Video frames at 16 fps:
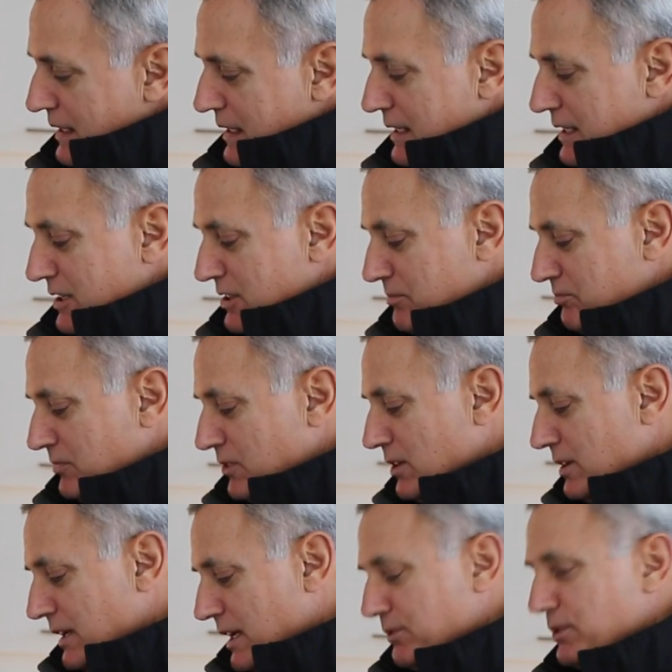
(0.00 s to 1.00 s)
It's really,
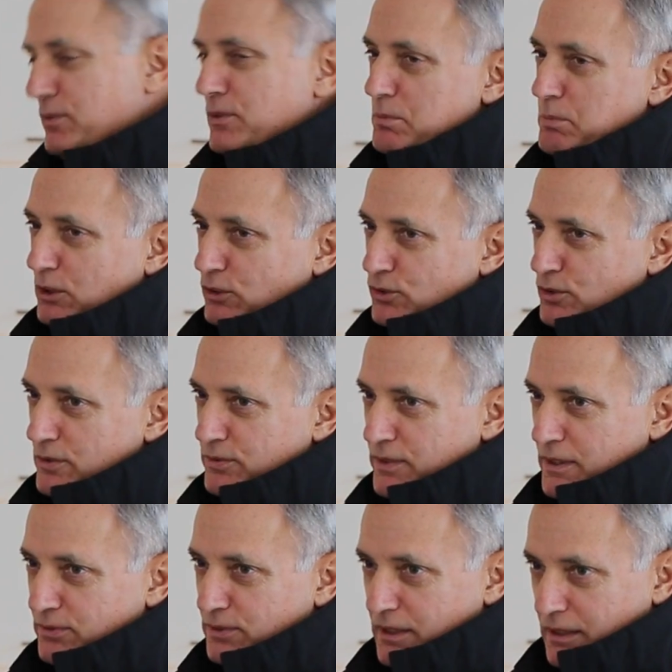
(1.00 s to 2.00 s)
really important.
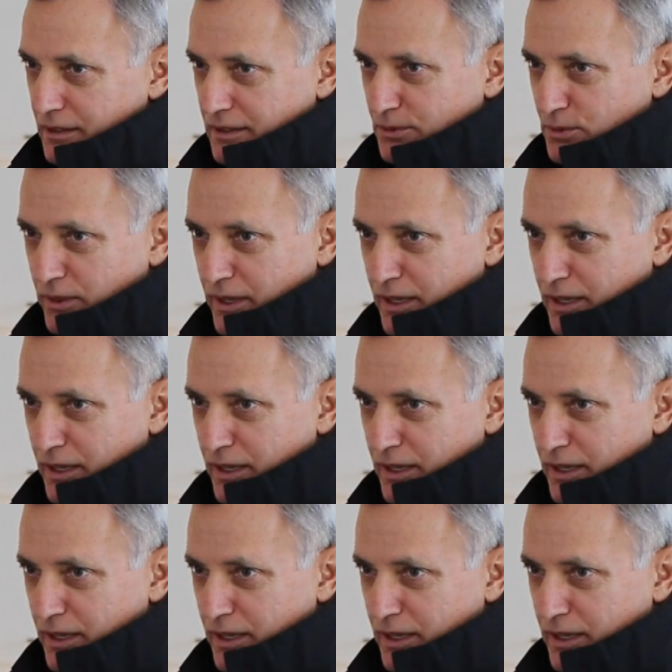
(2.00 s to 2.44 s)
Then we